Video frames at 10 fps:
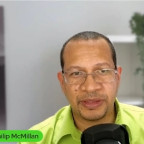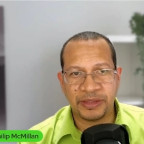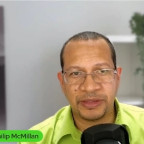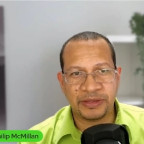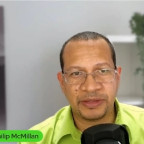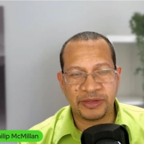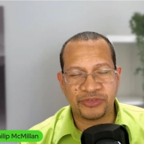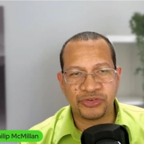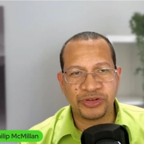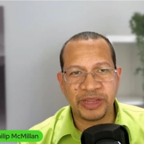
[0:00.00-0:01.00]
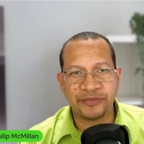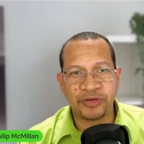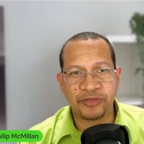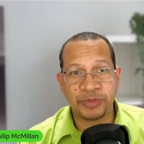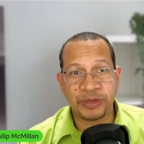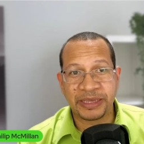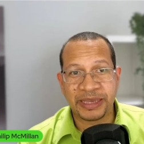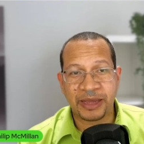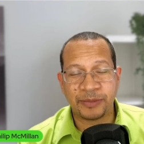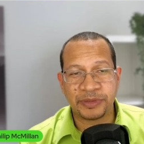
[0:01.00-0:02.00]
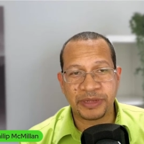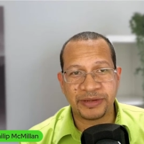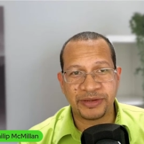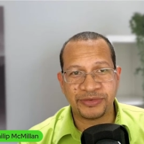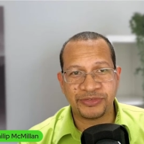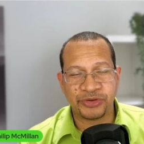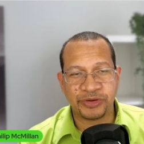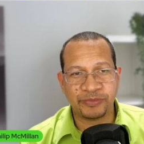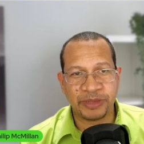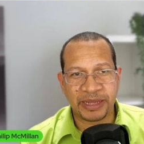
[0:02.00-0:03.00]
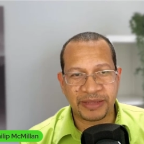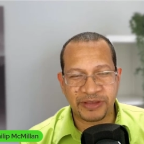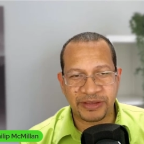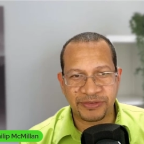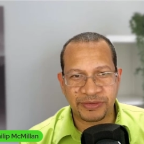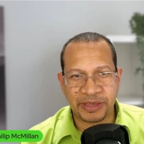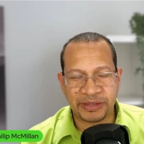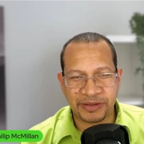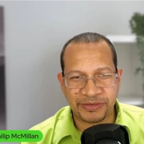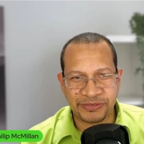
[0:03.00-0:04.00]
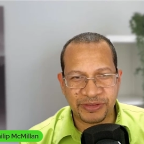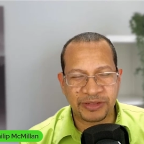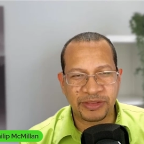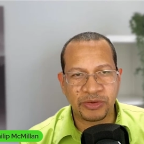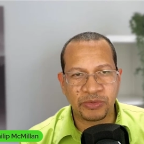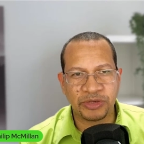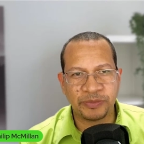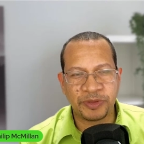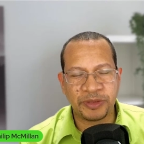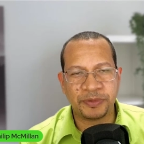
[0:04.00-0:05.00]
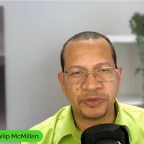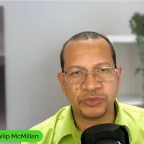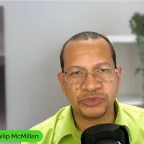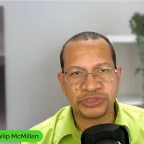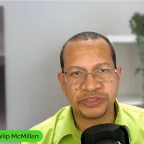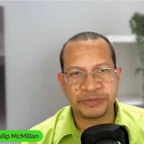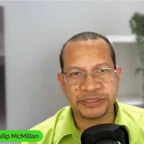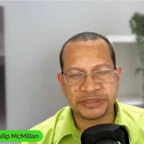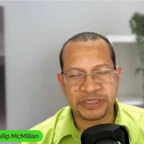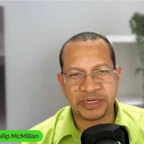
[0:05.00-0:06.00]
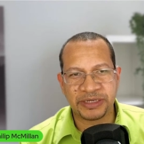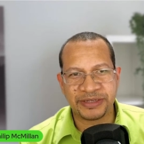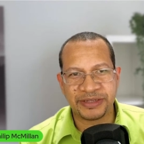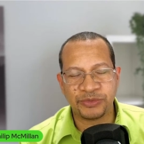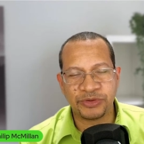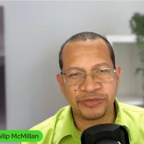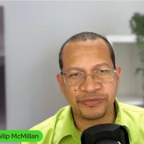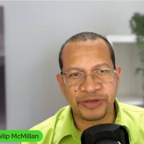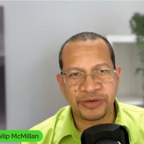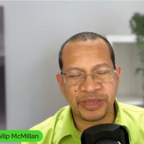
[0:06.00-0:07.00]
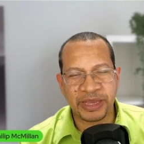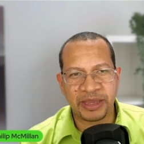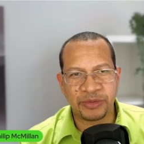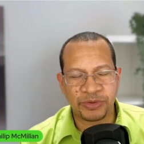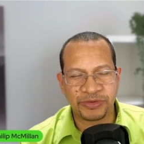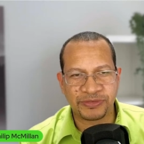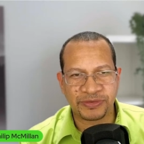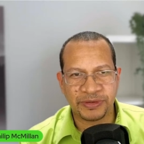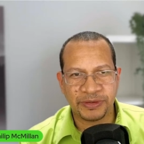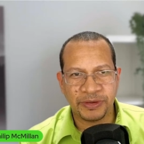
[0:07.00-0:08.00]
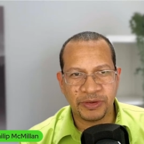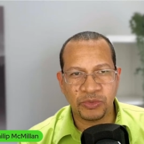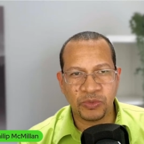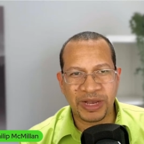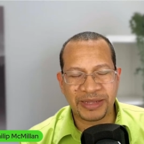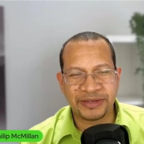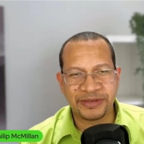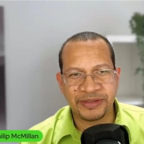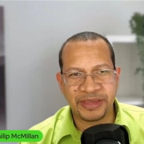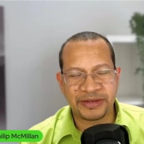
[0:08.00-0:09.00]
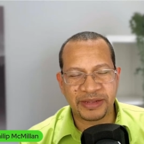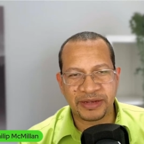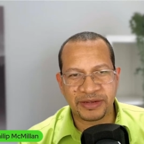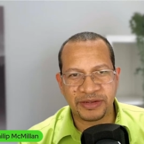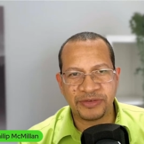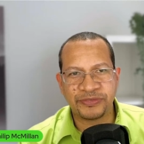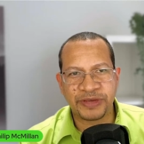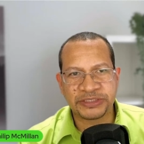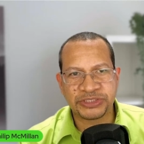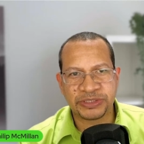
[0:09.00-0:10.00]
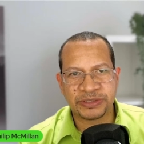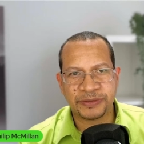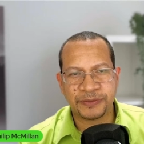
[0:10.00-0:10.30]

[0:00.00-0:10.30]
it should never have been a gamble. It should have been, as I said, the only people who should have been targeted were the very high risk, who hadn't yet had an infection.